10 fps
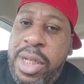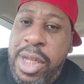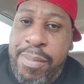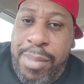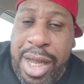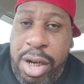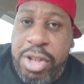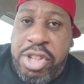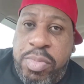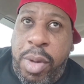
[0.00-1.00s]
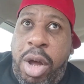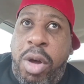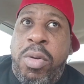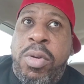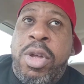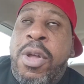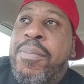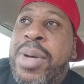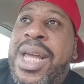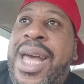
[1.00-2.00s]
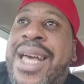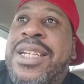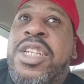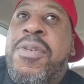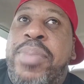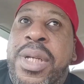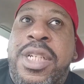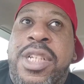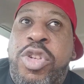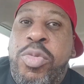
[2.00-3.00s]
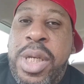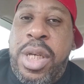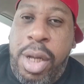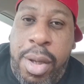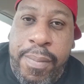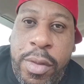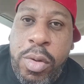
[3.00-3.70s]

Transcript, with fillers: It may look small, but it has the ability to become